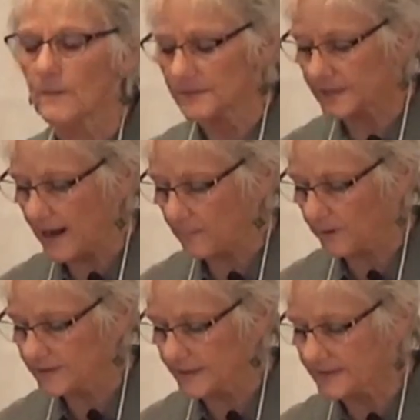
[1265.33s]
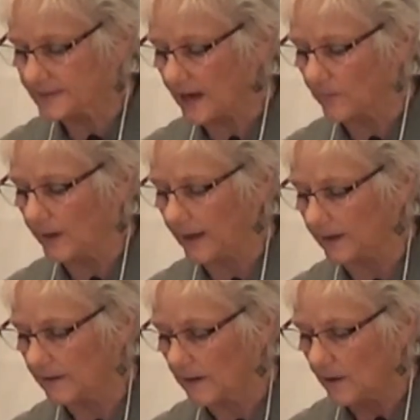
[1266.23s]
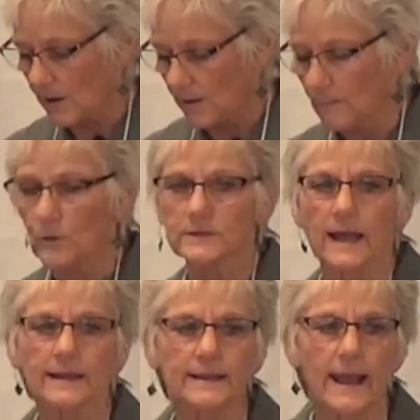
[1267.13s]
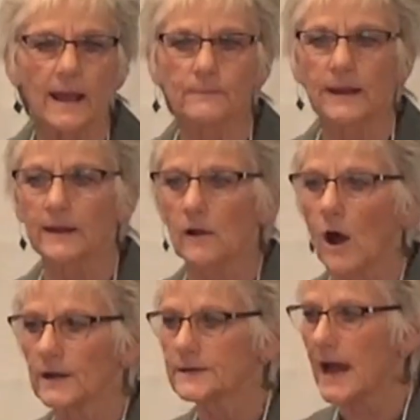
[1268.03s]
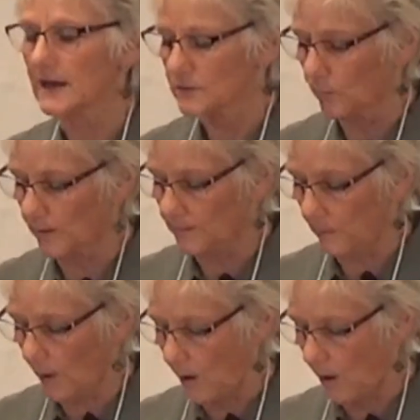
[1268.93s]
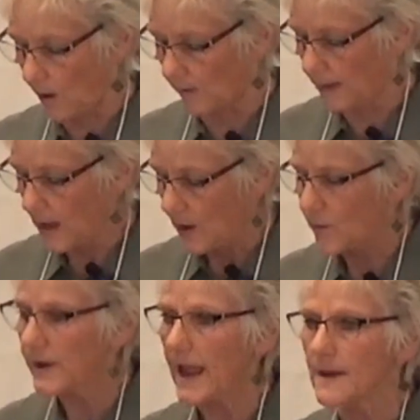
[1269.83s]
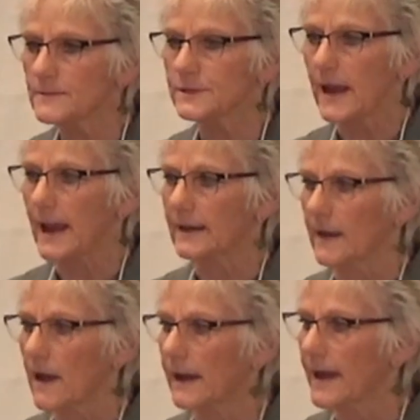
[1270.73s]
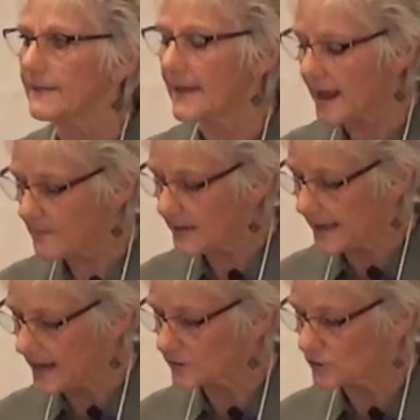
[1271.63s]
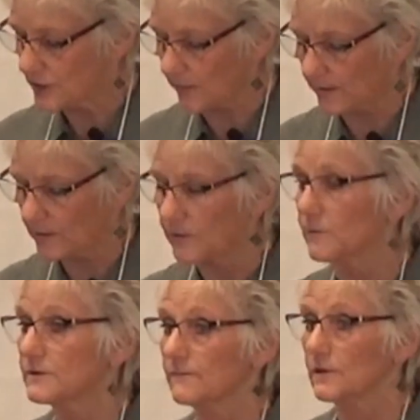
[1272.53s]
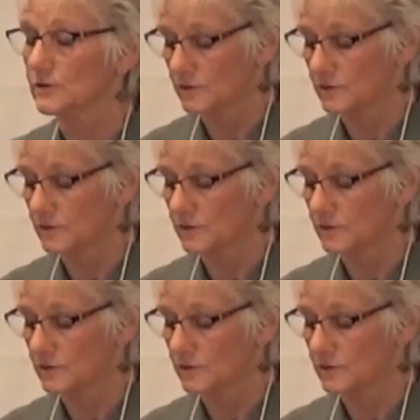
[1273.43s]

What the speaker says: from Cyprus and Cyrene, most likely they had been in contact with Paul, who came to Antioch, and they began sharing the news of